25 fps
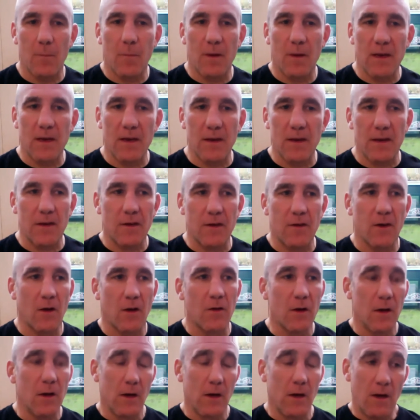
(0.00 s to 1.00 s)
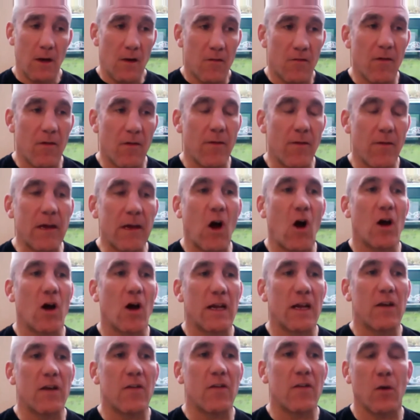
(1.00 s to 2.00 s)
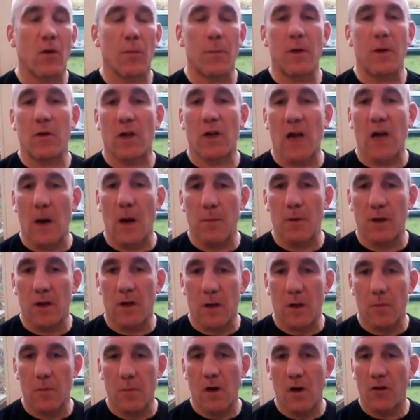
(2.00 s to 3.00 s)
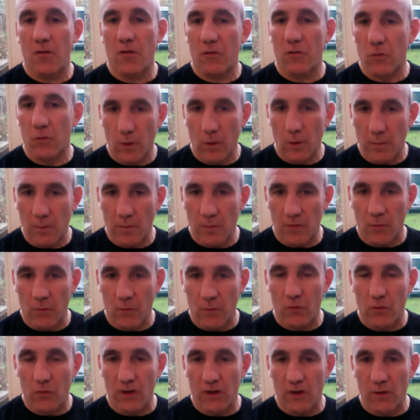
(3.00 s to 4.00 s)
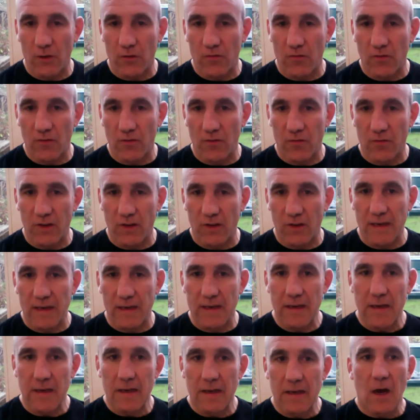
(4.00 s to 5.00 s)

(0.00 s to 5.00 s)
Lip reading: He, you know, very kindly took me on a couple of commercials when I was 14 or 15.